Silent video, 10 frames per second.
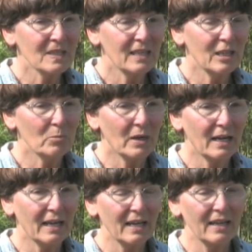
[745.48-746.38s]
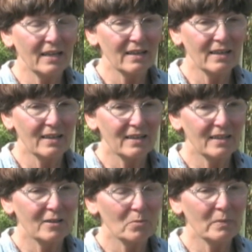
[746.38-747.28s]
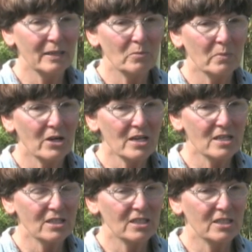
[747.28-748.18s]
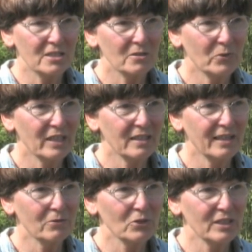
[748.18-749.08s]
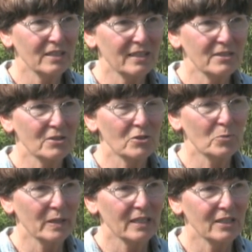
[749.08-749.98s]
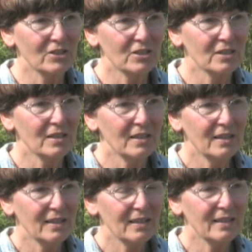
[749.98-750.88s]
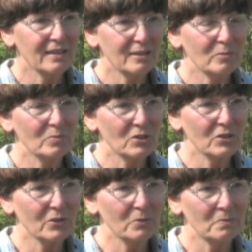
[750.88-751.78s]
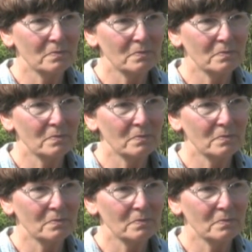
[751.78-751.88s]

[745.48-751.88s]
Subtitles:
and by mid-March we can have really nice spinach. So